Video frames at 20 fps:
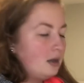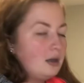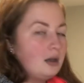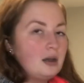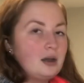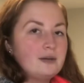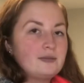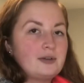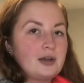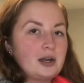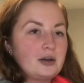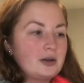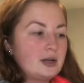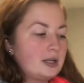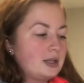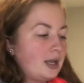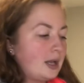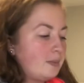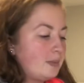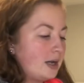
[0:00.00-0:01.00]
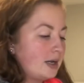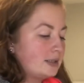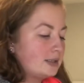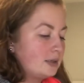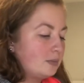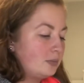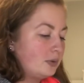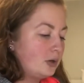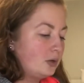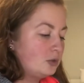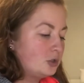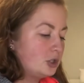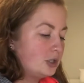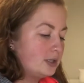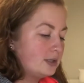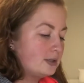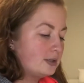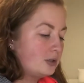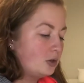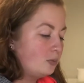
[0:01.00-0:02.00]
A fiery climax approaches.
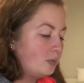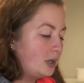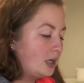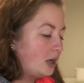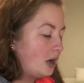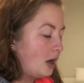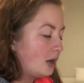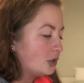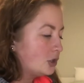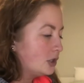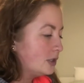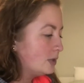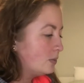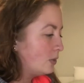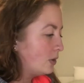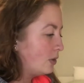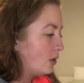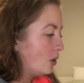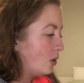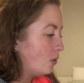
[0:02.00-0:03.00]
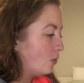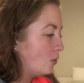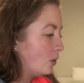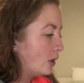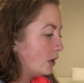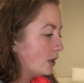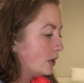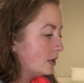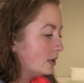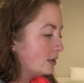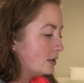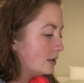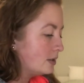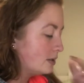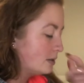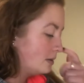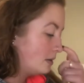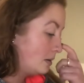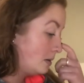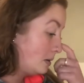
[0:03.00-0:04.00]
So be cautious with your words,
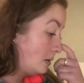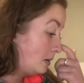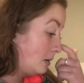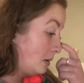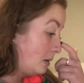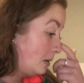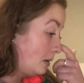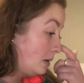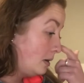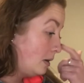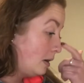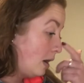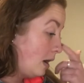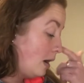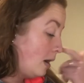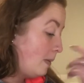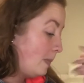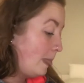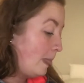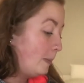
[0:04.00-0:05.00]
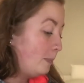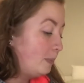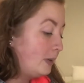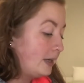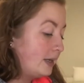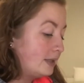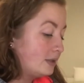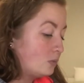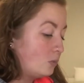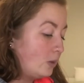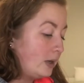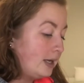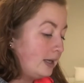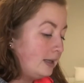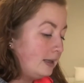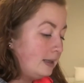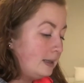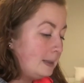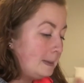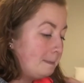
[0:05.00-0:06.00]
but as
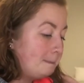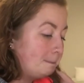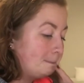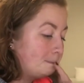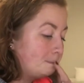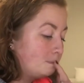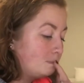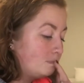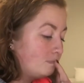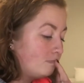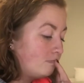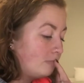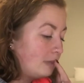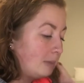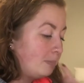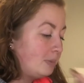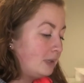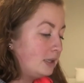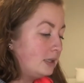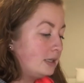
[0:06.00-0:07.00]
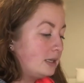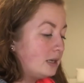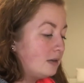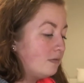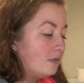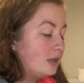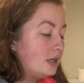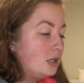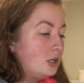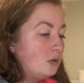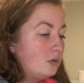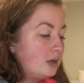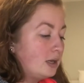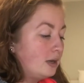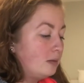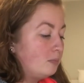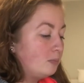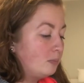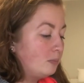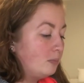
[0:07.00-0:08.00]
well, believe that you
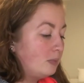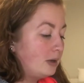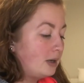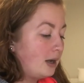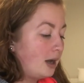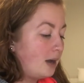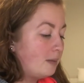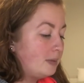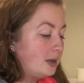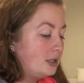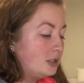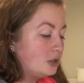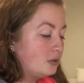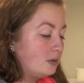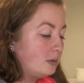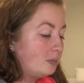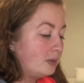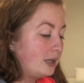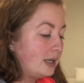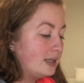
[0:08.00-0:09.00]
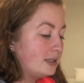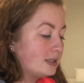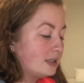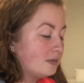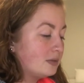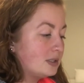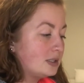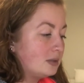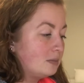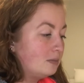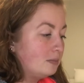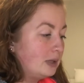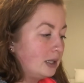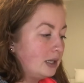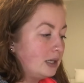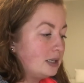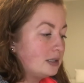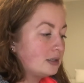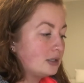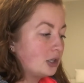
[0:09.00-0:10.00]
can come into a place of
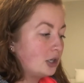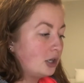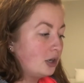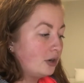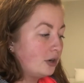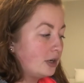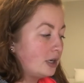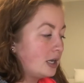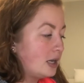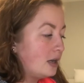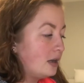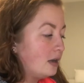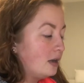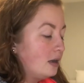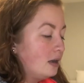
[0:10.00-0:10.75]
stability, security,